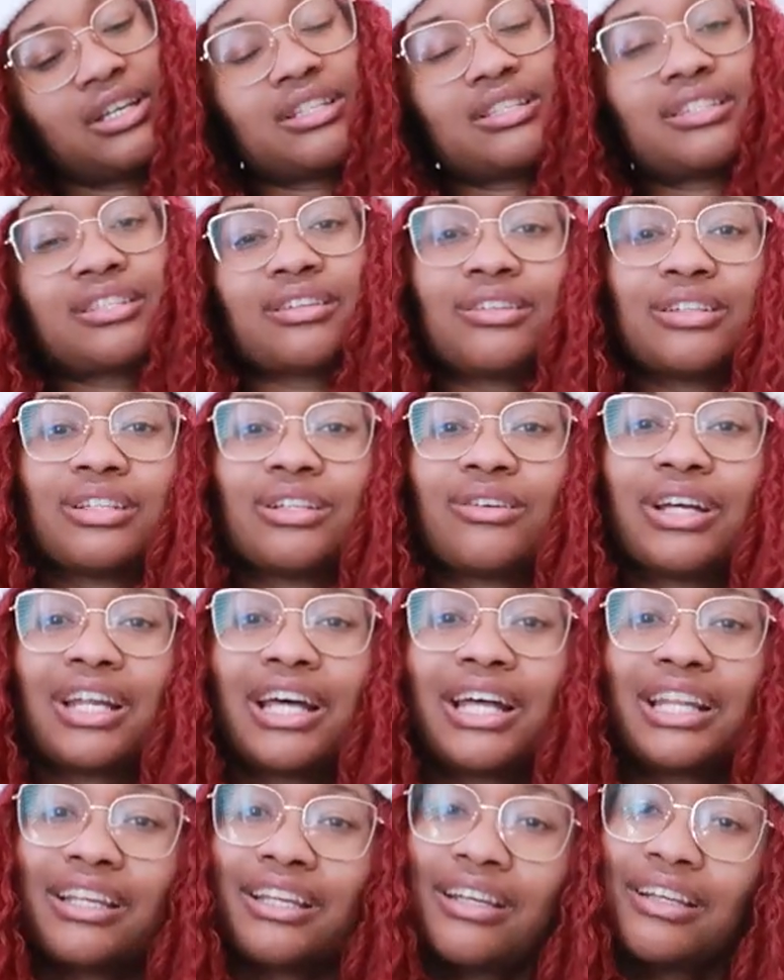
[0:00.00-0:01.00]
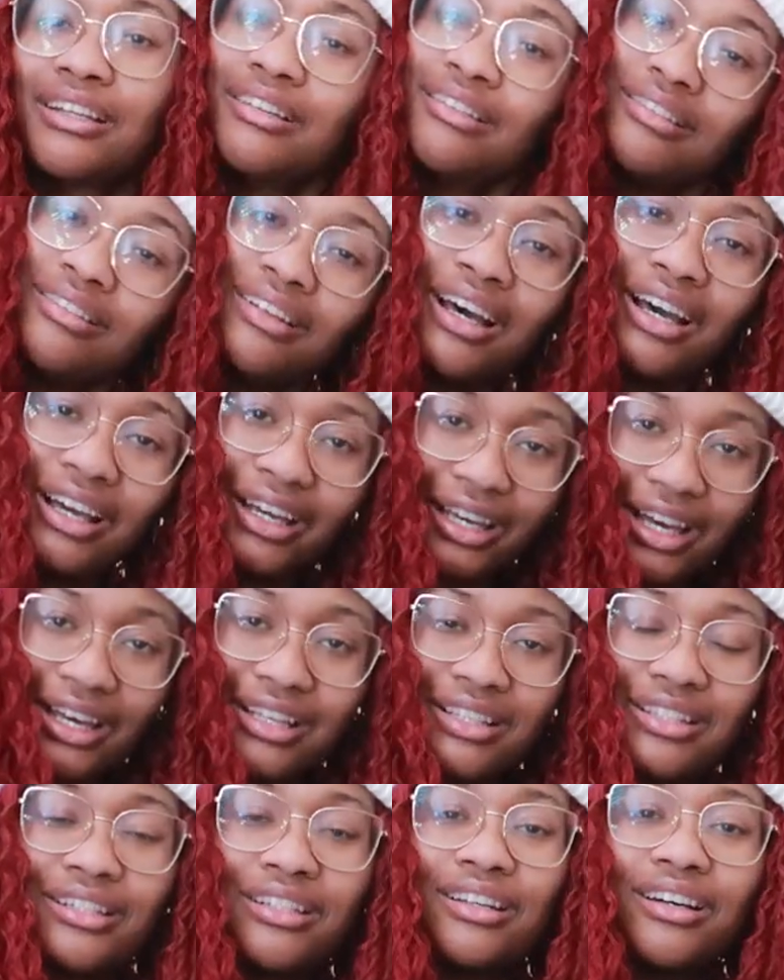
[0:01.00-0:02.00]
So you know what I did? I
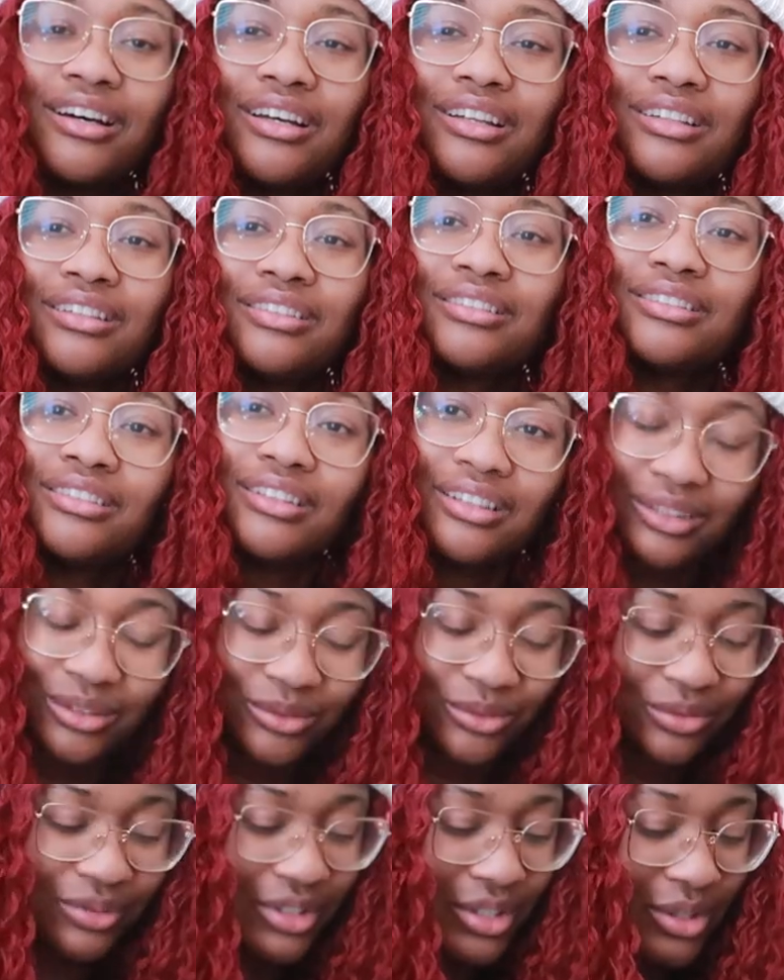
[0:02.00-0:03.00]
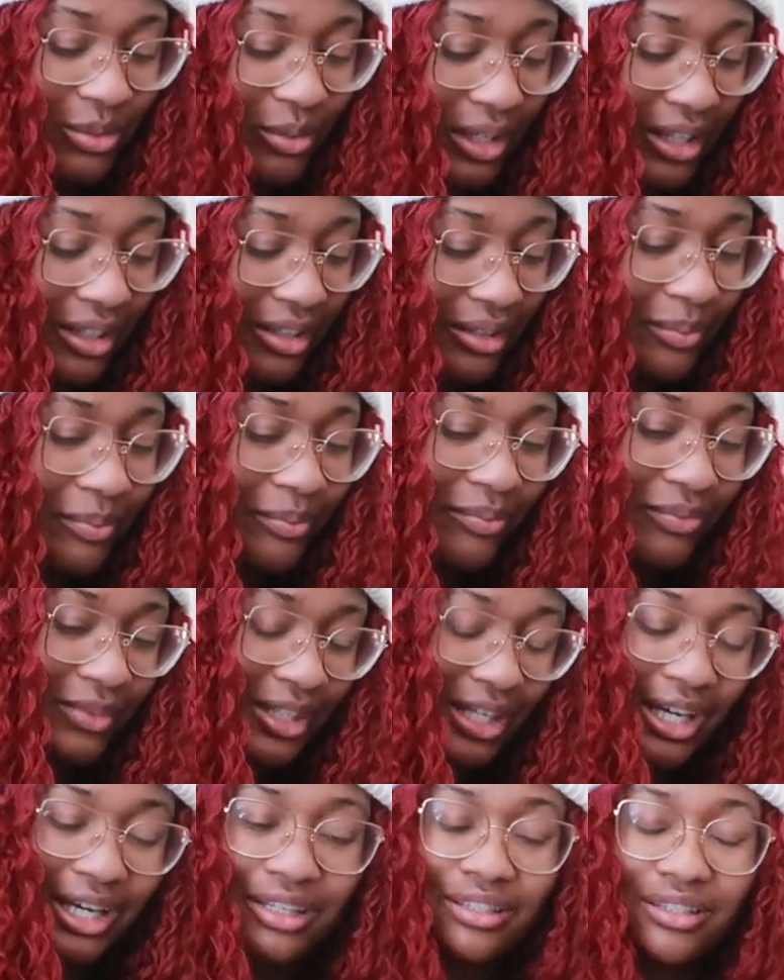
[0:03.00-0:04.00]
casted on the Louvre sweater.
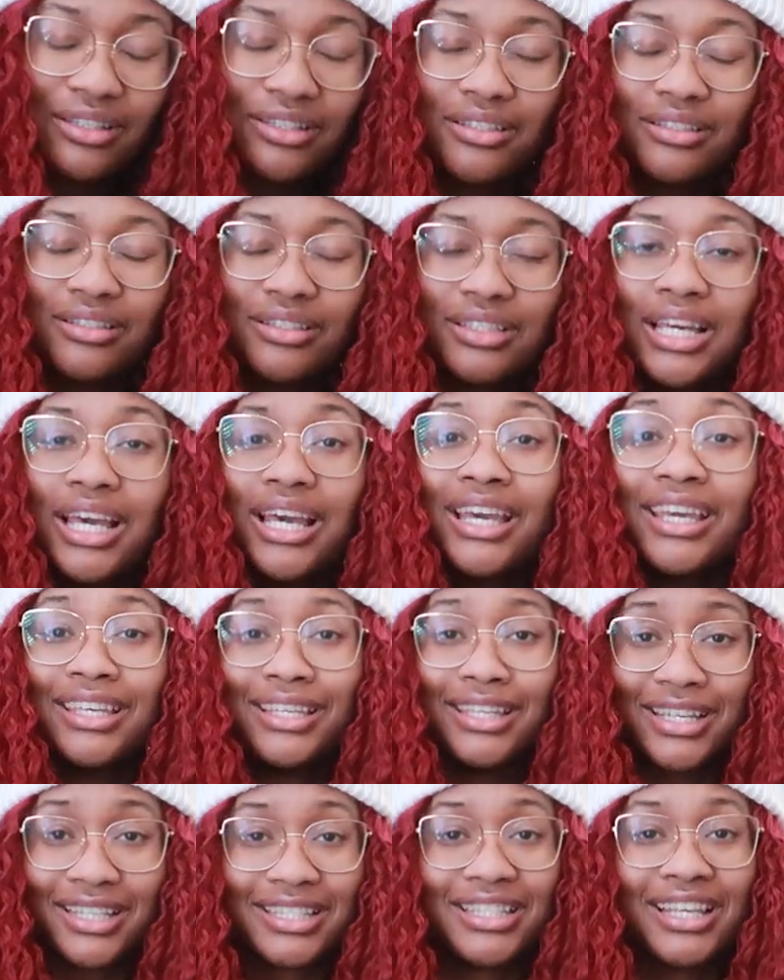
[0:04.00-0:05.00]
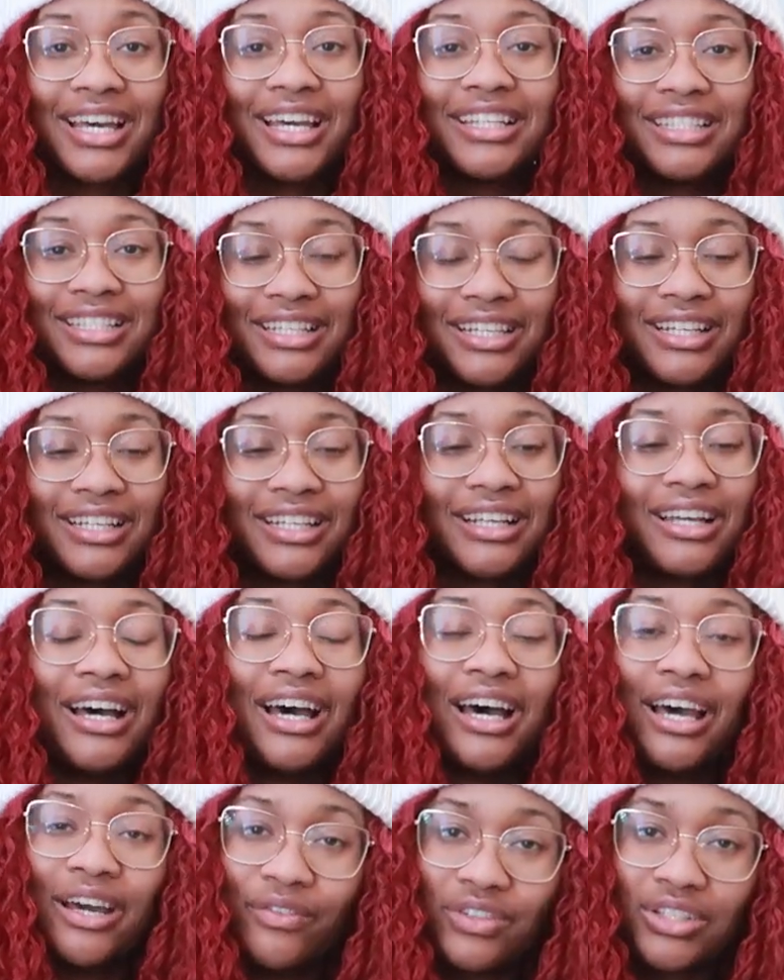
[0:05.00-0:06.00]
Yes, yes I did.
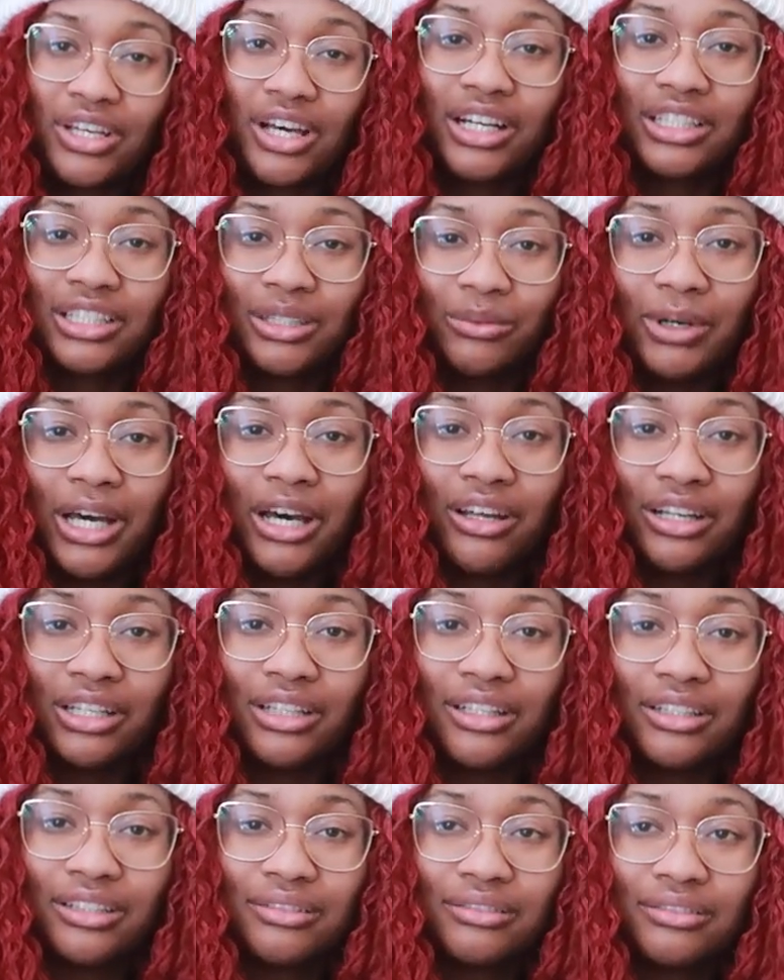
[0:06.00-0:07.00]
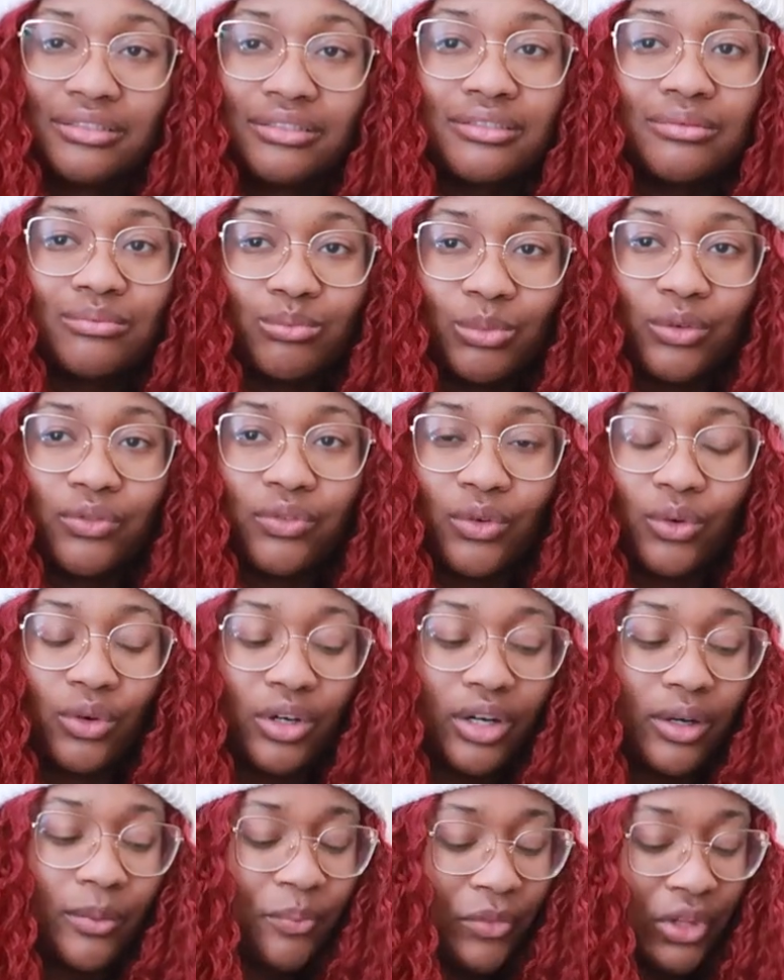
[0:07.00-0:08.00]
I've talked about it
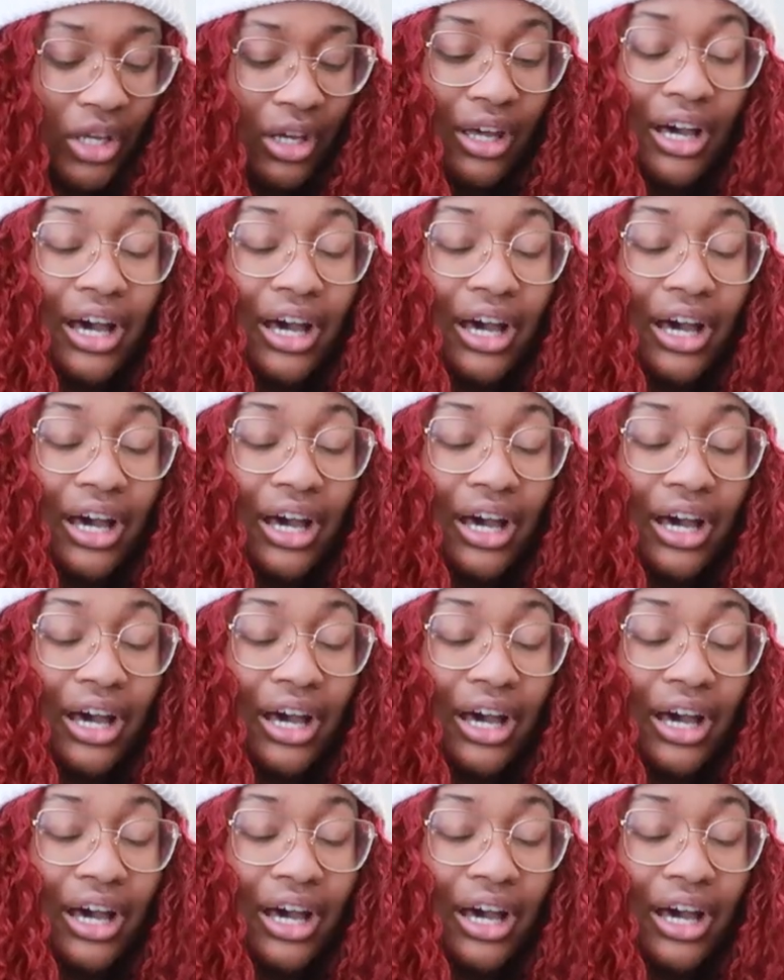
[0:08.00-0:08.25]
before.